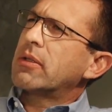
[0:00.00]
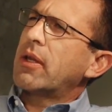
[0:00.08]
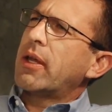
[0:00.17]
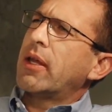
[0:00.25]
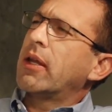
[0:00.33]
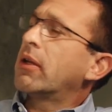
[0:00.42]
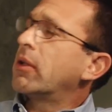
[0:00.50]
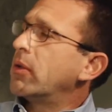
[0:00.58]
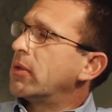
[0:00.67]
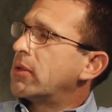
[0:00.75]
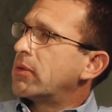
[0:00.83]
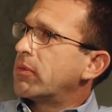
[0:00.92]
It
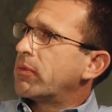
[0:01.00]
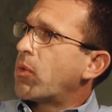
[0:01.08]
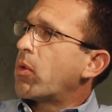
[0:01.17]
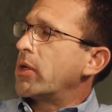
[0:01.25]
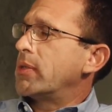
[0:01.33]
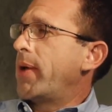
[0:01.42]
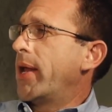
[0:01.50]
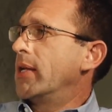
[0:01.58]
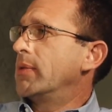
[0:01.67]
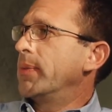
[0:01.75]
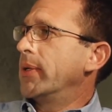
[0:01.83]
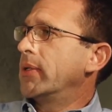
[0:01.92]
includes forage
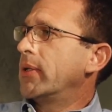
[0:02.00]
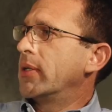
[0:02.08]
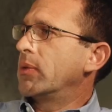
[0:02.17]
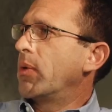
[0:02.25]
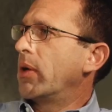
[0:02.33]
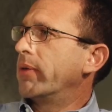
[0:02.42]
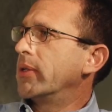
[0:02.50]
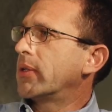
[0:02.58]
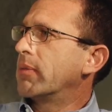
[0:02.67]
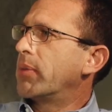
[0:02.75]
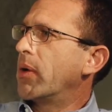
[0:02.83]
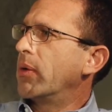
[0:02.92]
management as one of its
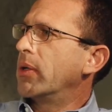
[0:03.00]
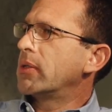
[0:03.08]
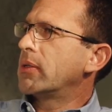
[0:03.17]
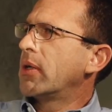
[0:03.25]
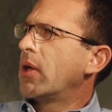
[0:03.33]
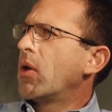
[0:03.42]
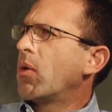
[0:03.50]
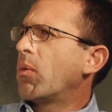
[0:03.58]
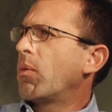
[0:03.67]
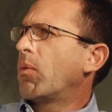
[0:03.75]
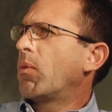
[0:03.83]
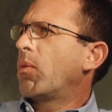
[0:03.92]
components.
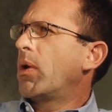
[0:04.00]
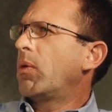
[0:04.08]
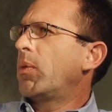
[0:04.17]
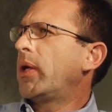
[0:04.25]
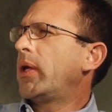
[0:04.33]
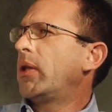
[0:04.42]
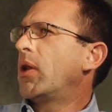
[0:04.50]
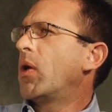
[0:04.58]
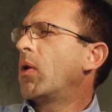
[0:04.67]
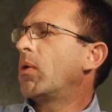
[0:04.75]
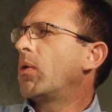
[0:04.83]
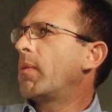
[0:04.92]
What do we
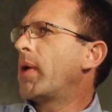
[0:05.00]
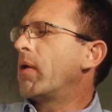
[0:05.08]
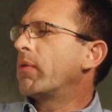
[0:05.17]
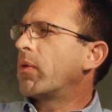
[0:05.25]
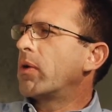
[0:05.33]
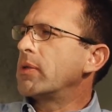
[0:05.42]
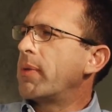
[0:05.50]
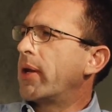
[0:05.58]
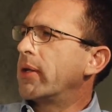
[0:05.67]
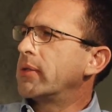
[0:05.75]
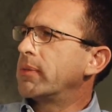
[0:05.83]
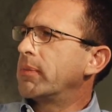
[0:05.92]
know about forage
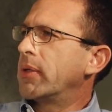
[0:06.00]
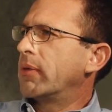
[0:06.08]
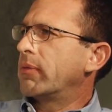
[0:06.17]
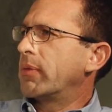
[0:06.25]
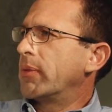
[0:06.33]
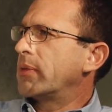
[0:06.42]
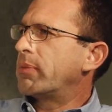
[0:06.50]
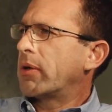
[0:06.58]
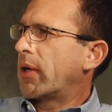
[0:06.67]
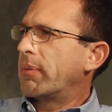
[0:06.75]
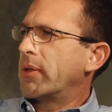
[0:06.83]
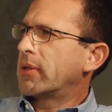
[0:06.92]
management from this
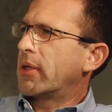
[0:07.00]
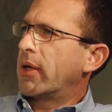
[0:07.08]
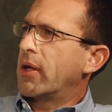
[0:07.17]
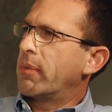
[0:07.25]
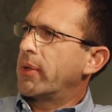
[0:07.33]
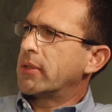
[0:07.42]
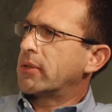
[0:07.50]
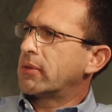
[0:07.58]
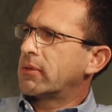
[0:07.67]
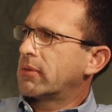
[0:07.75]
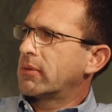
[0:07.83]
program that's going to help us?